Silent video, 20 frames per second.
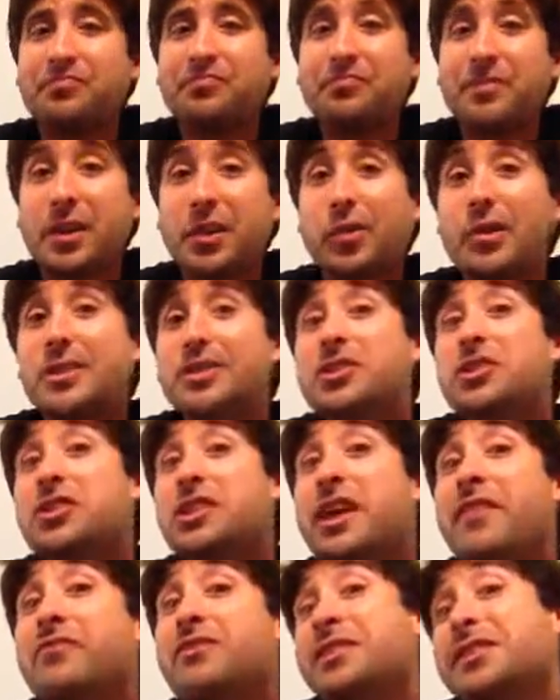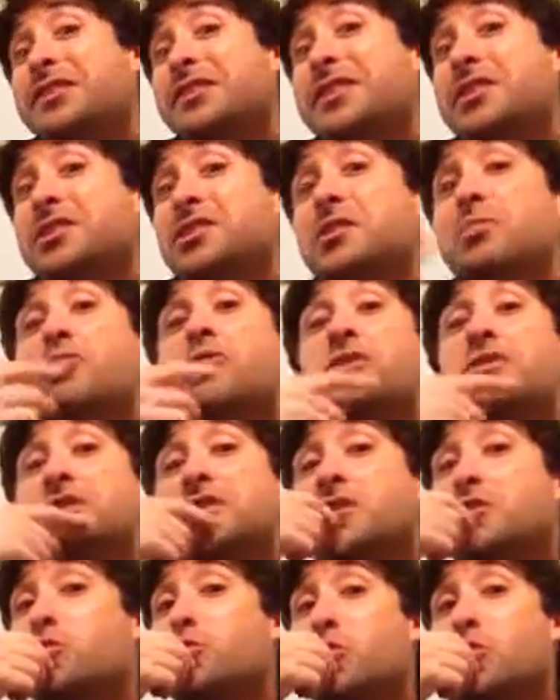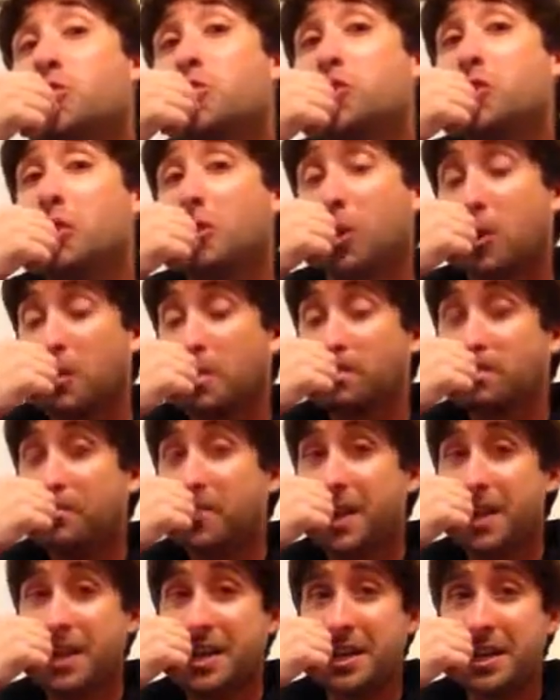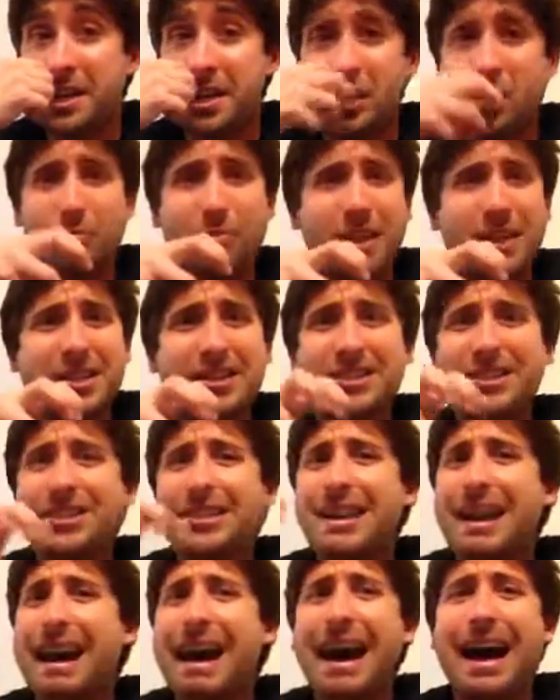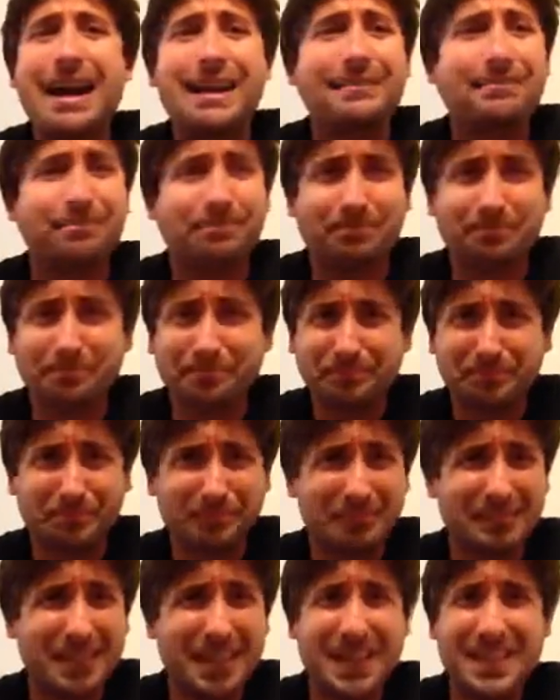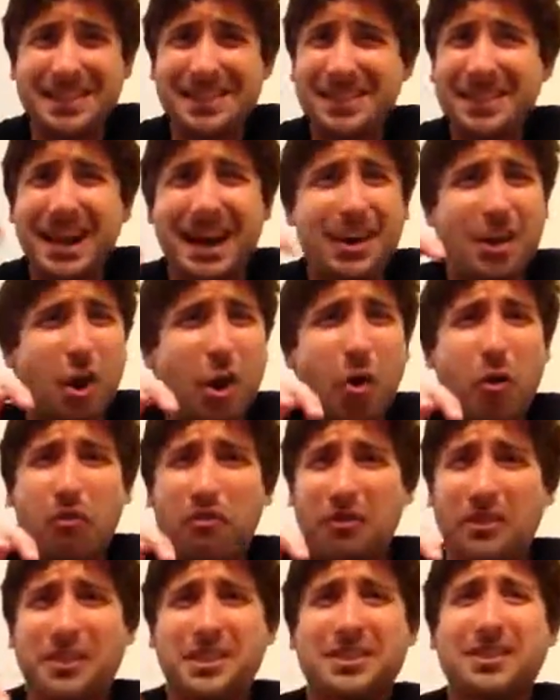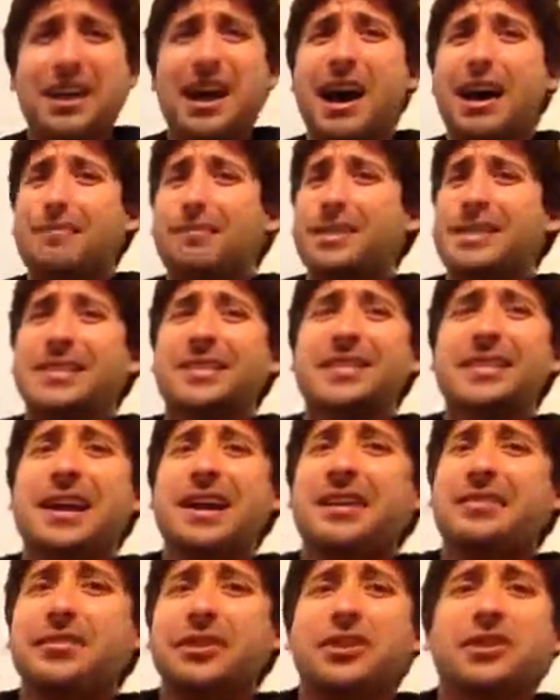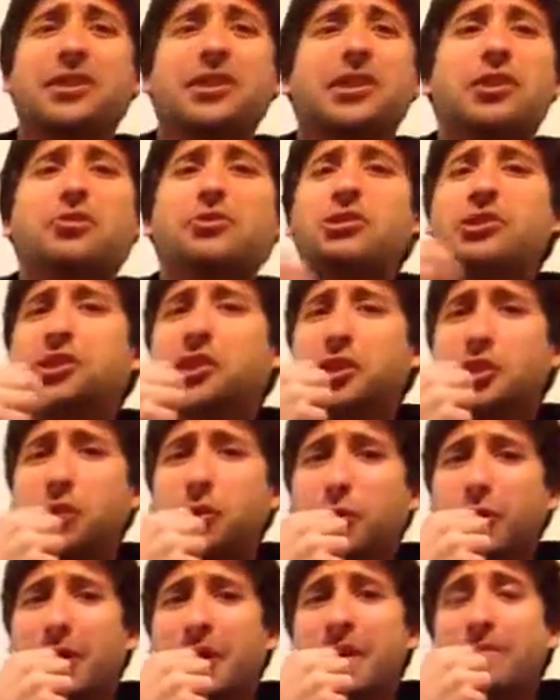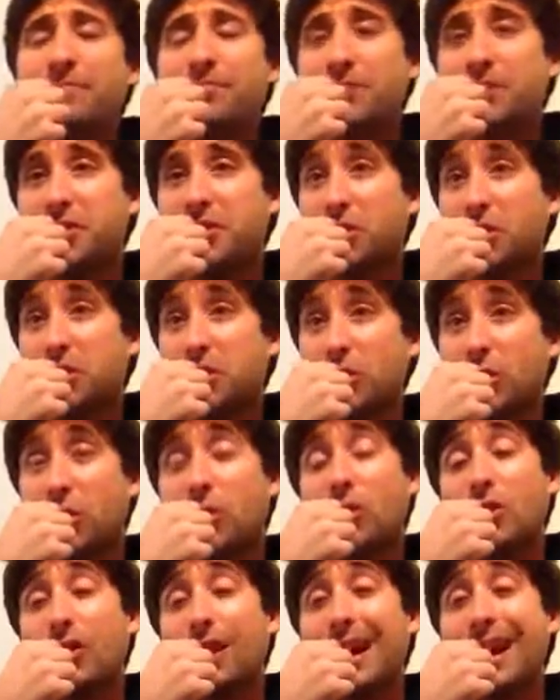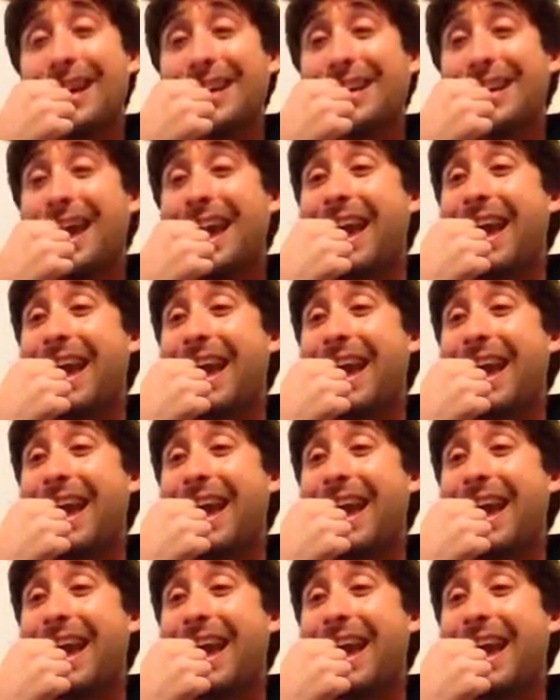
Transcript: There is definitely some residual sugar in here, but it's not over the top. It's not even close to dessert-like.